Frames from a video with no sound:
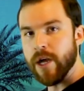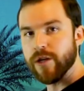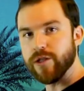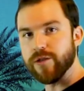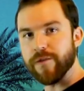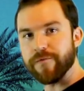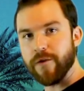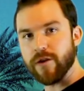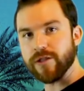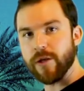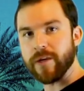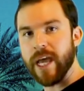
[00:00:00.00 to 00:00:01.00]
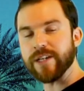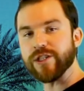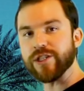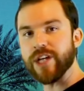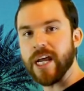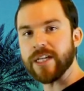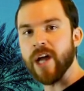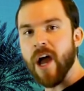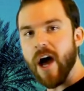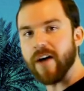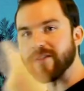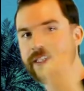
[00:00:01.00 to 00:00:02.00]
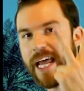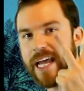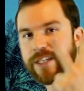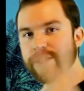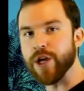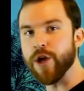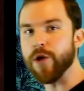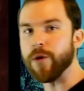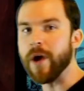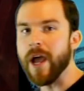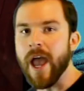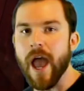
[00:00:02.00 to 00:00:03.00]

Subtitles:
to the first location change of day 2.